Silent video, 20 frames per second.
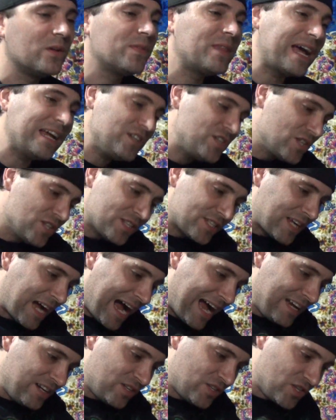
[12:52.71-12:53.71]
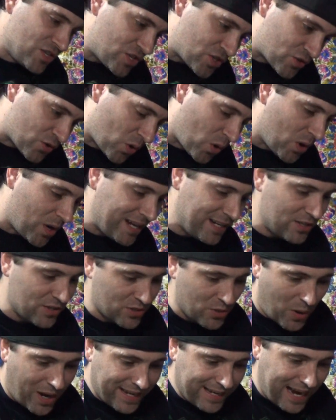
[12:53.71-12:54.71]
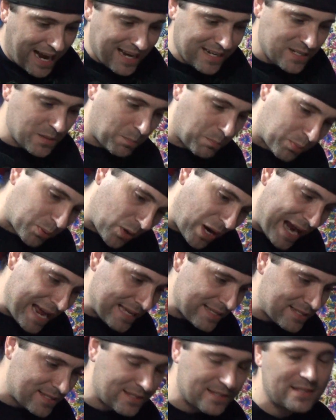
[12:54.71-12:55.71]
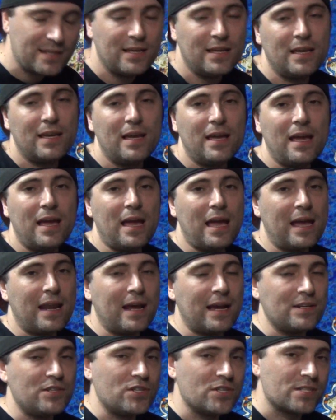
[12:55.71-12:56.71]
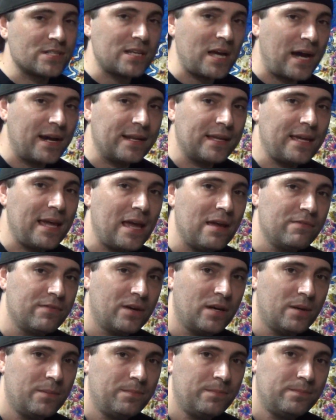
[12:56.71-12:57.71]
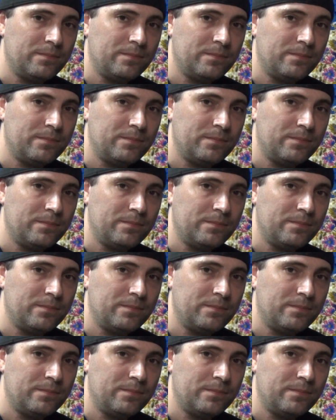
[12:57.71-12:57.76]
that just got destroyed. So I got depressed and I just kind of gave up.